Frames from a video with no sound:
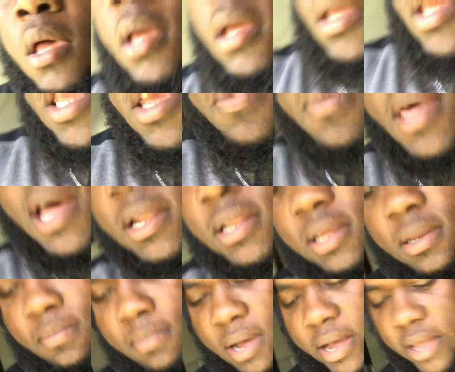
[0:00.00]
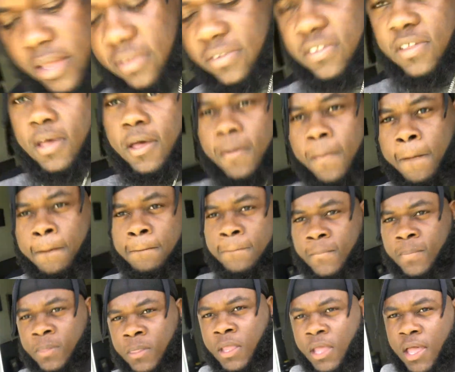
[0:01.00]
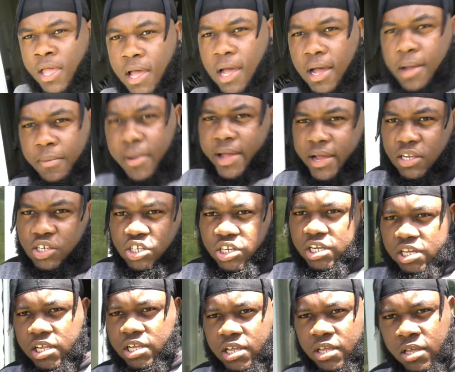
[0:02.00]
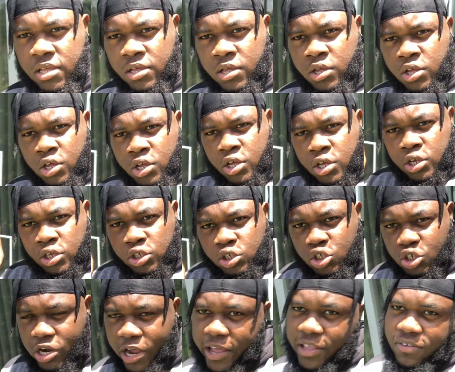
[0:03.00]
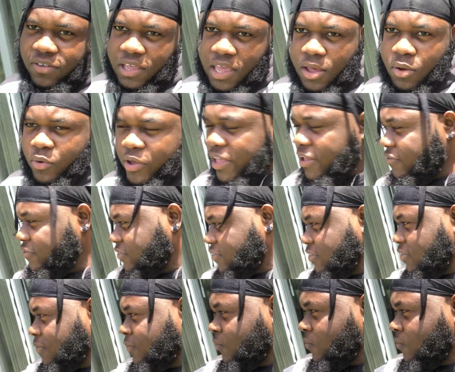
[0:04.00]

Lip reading: Keep that in mind, say. I'm actually trying to get waves.